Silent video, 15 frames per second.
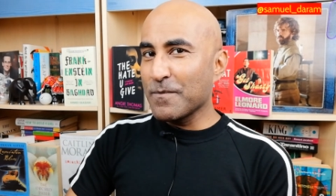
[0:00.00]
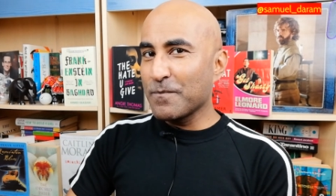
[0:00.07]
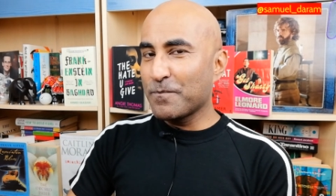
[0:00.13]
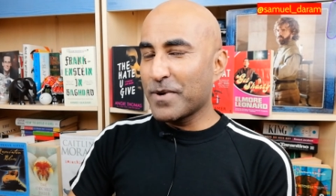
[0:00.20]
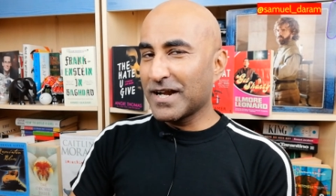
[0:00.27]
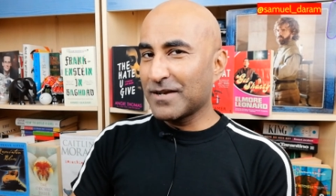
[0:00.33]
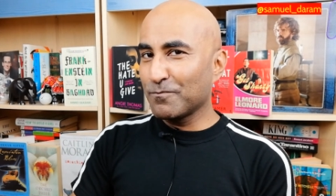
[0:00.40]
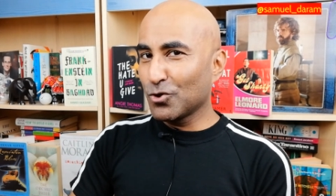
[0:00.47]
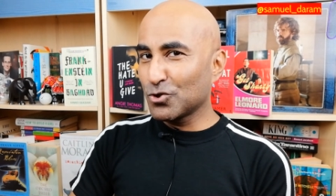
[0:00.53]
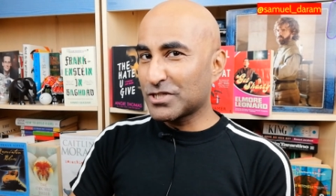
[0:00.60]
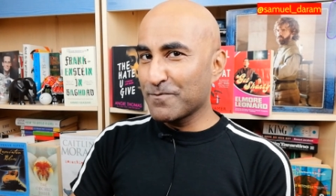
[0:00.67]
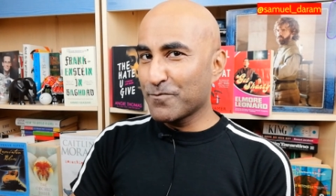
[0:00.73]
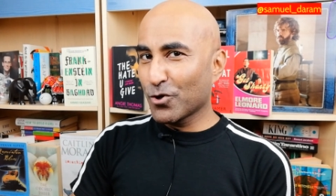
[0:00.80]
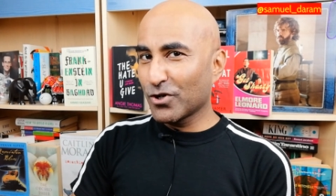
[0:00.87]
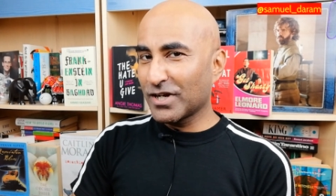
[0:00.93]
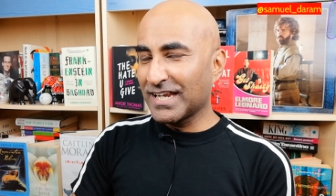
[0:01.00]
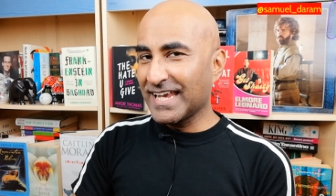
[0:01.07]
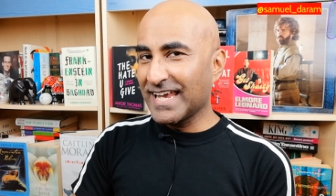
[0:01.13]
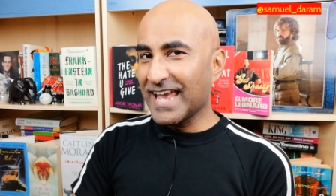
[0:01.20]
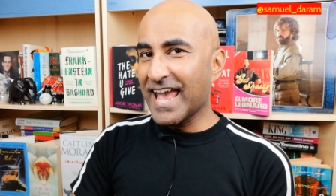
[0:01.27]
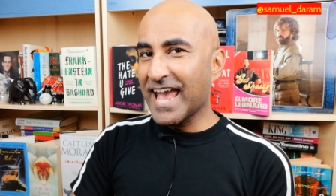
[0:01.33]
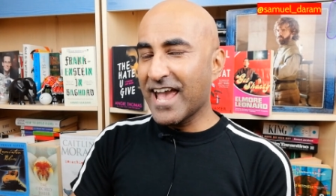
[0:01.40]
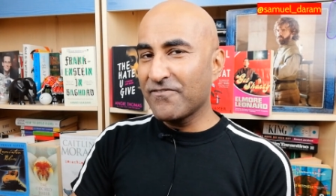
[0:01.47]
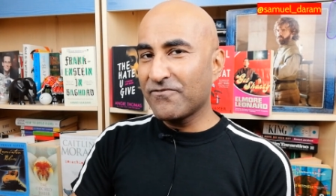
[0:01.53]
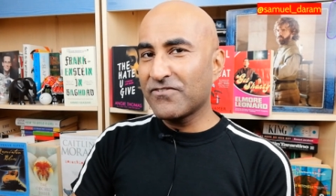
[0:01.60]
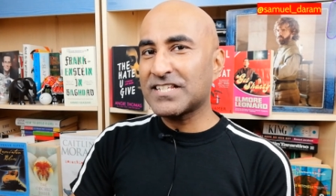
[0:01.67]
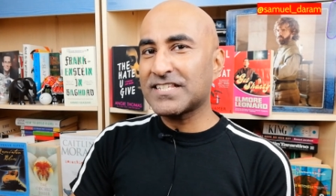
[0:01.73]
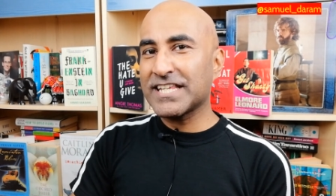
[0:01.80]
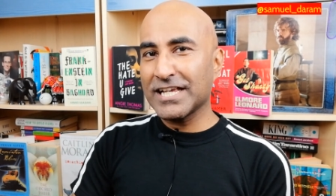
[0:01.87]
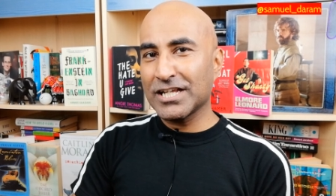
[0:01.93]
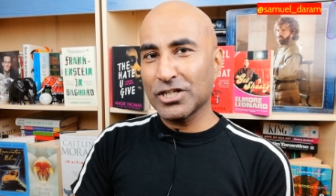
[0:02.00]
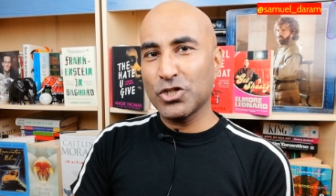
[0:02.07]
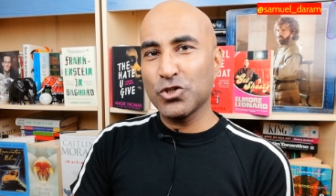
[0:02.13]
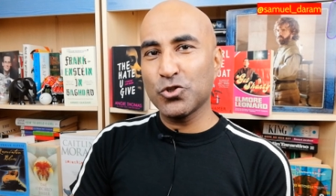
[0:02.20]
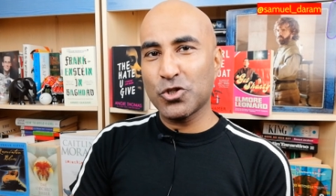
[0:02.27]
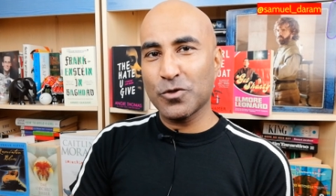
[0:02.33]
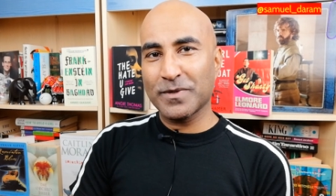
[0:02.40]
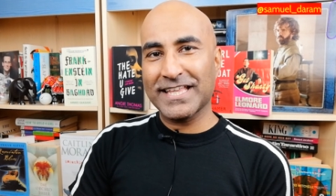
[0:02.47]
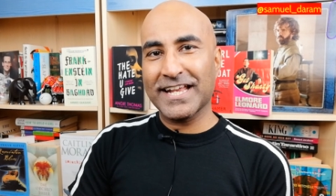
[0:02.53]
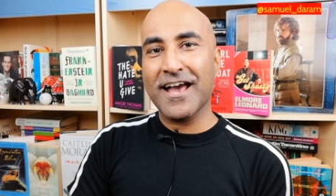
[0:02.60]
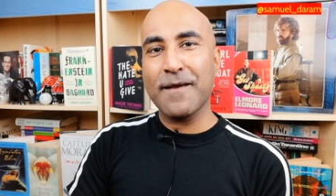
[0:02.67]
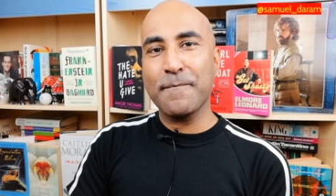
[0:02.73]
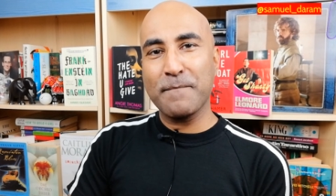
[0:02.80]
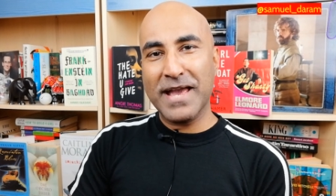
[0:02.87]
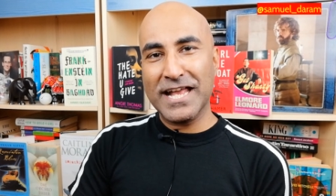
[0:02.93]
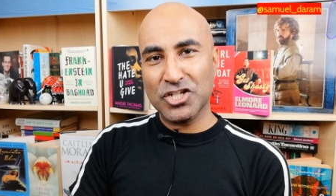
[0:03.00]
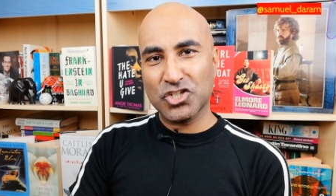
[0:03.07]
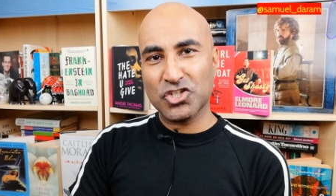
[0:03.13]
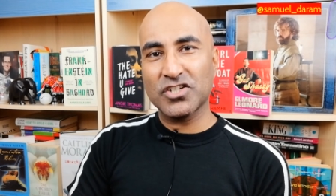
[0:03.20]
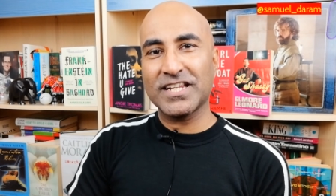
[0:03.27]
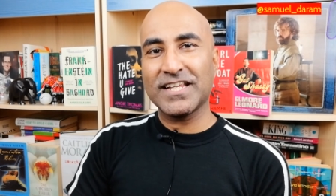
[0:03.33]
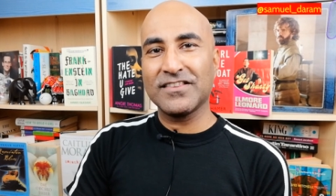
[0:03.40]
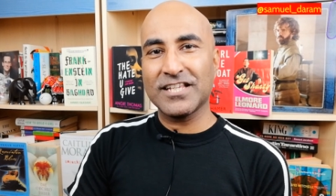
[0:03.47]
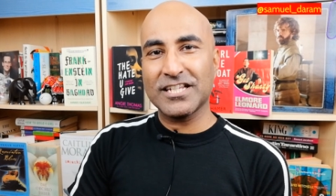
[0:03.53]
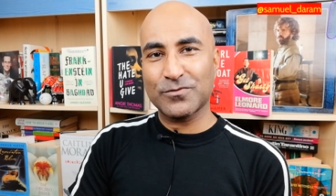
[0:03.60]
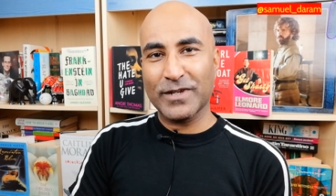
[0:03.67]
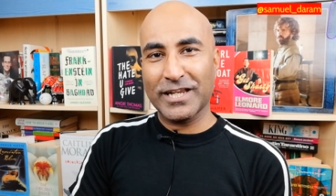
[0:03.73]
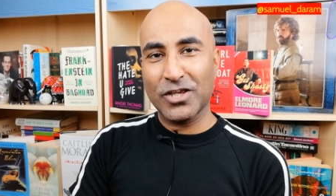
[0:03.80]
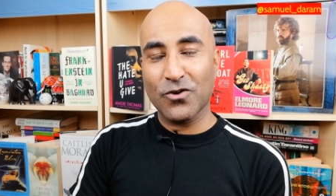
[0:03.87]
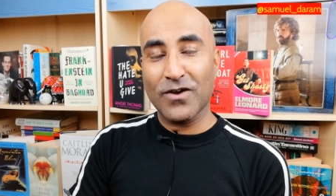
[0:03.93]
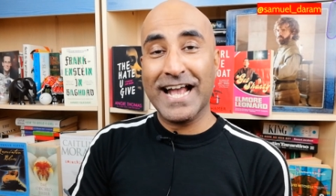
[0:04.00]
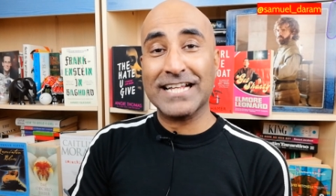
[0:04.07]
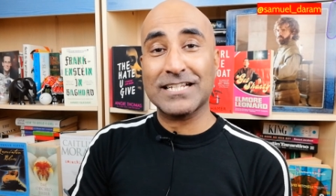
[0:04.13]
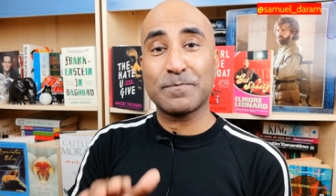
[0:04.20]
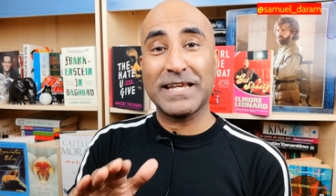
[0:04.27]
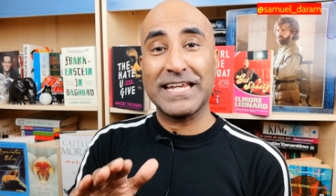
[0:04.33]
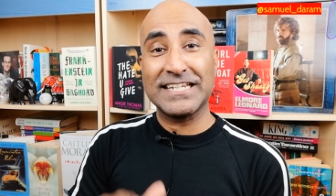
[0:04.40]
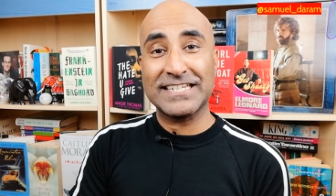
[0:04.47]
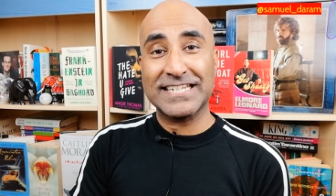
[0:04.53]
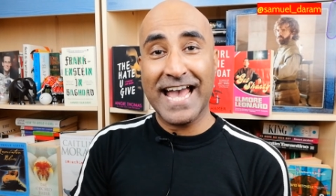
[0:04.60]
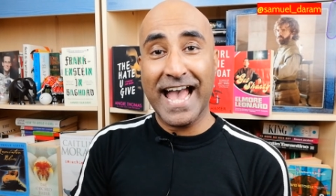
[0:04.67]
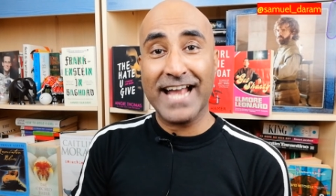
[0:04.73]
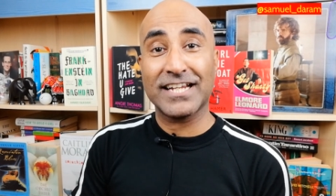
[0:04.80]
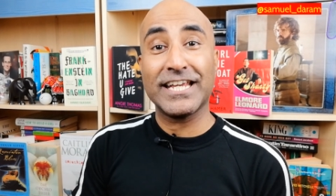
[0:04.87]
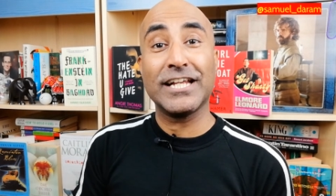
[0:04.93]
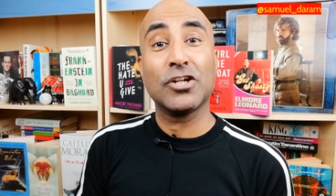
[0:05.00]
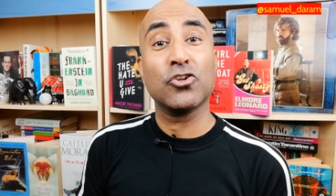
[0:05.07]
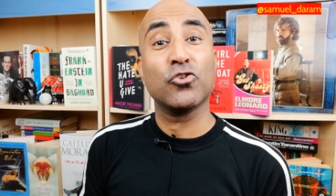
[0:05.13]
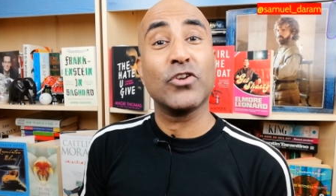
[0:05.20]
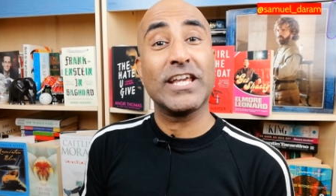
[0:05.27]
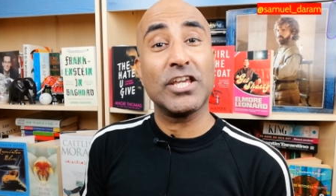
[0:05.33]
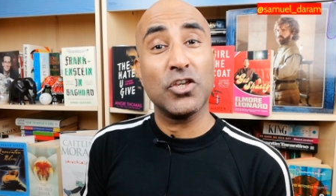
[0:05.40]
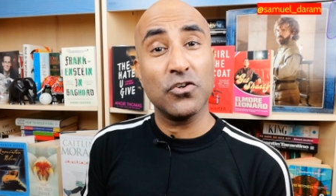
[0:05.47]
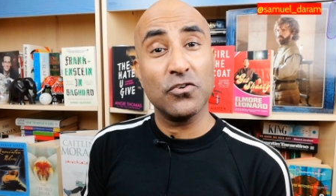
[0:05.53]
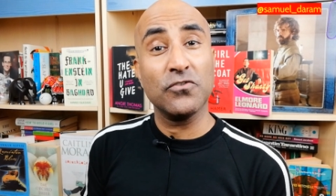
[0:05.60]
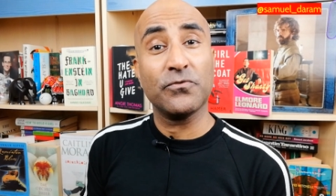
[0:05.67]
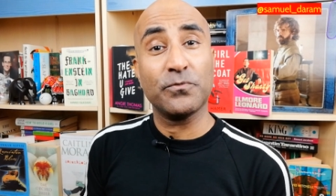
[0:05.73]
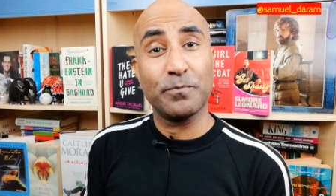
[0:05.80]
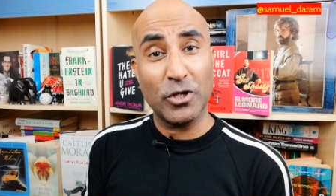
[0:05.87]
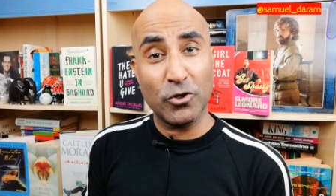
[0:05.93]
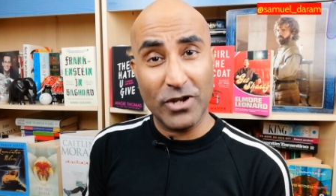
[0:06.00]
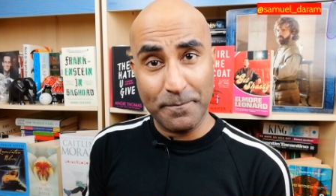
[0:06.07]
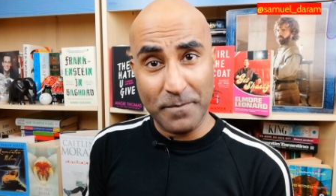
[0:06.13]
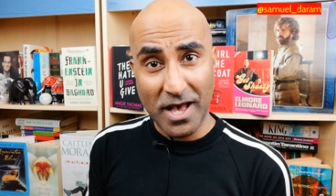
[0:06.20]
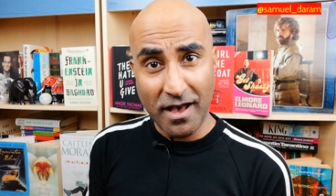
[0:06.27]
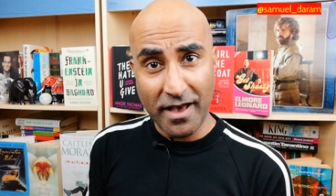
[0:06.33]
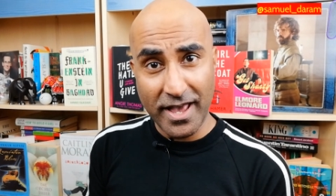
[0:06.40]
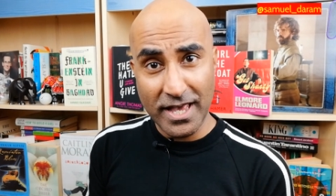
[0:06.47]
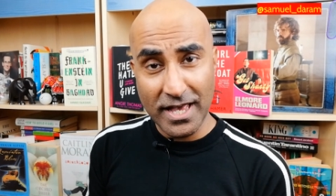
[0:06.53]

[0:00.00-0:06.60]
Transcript: But most importantly, every single YouTuber that I mentioned in this video has been tagged, including you, PewDiePie.